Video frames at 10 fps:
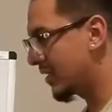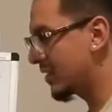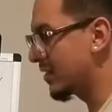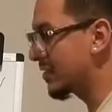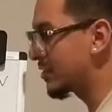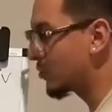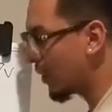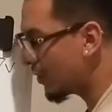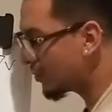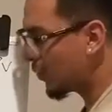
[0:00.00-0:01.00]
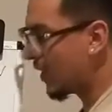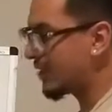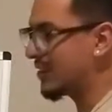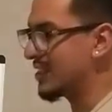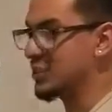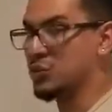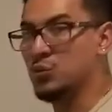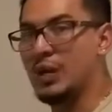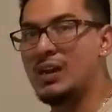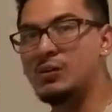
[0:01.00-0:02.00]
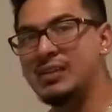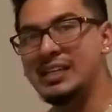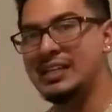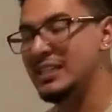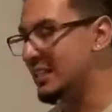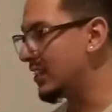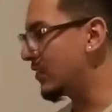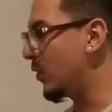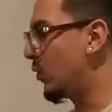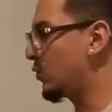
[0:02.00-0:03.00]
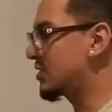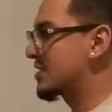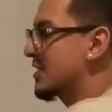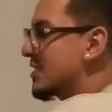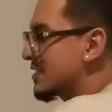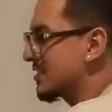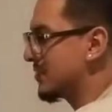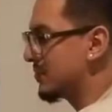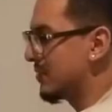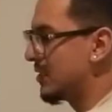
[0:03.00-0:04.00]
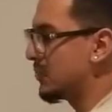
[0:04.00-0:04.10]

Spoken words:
The ground wire is grounding the whole system,